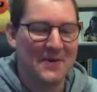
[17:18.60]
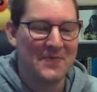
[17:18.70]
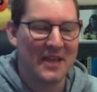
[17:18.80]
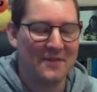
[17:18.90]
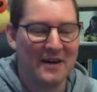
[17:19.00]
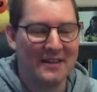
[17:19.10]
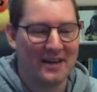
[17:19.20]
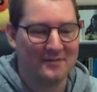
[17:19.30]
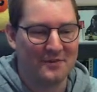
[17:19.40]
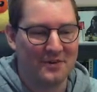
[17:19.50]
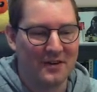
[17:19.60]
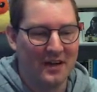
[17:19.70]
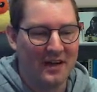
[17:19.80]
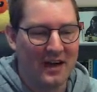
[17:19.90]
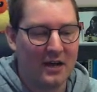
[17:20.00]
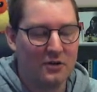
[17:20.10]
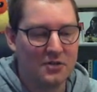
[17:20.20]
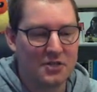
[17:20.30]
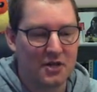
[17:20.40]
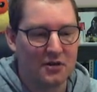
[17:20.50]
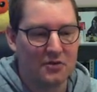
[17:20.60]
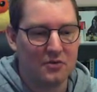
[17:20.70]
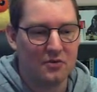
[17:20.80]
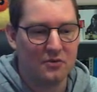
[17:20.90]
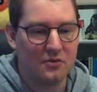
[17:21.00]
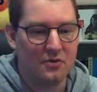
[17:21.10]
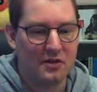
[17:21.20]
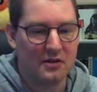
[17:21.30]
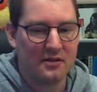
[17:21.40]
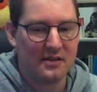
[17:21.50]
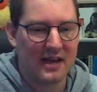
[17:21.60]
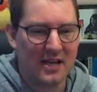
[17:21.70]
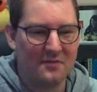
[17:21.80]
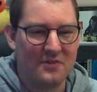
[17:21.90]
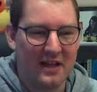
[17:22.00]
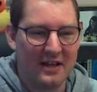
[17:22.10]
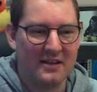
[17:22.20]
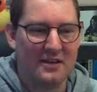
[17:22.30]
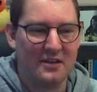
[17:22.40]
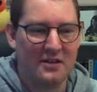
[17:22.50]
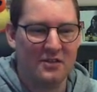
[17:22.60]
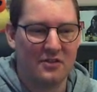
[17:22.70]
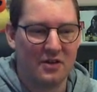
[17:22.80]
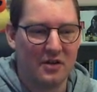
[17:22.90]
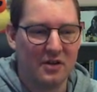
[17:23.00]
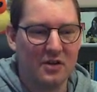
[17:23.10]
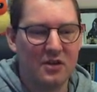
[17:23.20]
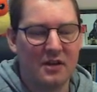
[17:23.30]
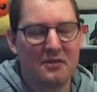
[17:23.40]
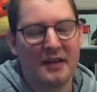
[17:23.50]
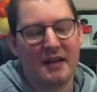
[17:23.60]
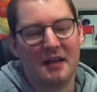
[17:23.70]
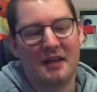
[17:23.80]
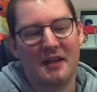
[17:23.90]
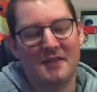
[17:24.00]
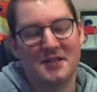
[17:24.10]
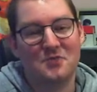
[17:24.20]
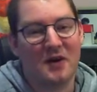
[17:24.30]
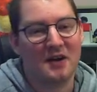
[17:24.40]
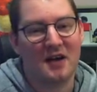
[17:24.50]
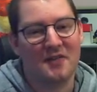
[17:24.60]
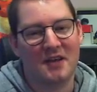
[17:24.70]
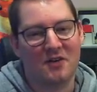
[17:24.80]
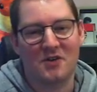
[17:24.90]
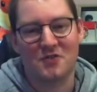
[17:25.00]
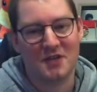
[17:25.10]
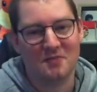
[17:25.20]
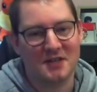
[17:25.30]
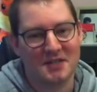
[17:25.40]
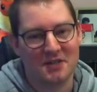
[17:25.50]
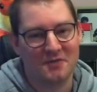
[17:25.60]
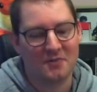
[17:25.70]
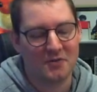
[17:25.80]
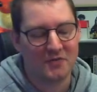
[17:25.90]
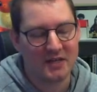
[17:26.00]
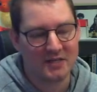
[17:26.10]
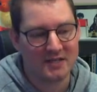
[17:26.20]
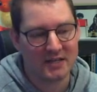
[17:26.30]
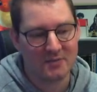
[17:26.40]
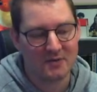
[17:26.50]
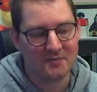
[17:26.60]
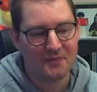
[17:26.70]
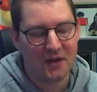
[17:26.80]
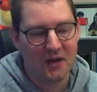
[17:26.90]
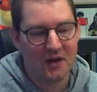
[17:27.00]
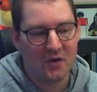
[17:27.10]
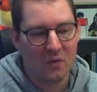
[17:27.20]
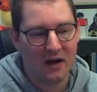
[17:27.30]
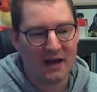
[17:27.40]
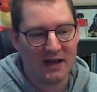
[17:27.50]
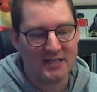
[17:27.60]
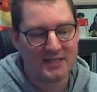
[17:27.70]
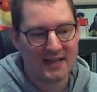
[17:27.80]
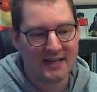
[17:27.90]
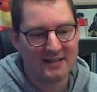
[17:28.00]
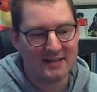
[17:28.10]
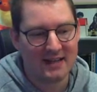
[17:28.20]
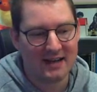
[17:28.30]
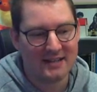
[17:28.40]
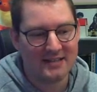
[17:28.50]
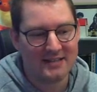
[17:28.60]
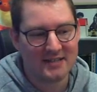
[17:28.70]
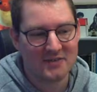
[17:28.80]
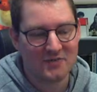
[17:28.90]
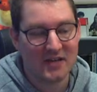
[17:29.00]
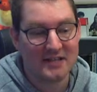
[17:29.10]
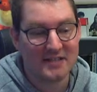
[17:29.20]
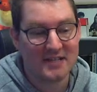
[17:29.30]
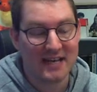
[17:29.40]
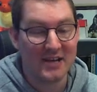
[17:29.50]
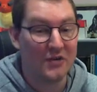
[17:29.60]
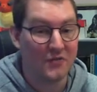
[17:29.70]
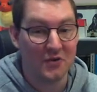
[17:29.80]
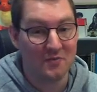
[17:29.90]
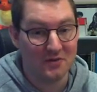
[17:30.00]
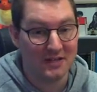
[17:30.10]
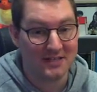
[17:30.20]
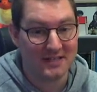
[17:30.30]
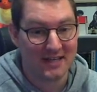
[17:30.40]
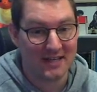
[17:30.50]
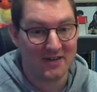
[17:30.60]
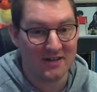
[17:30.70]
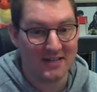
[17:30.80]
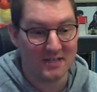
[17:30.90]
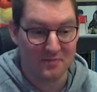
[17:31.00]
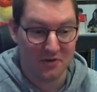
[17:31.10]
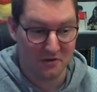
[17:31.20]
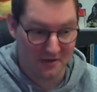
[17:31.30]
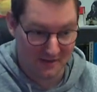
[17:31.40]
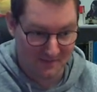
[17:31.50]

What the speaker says: I find that fun. I also kind of like that. Like this is where I think I'll contradict myself from the Wraith segment, where I said that Wraith's hit and run playstyle is boring.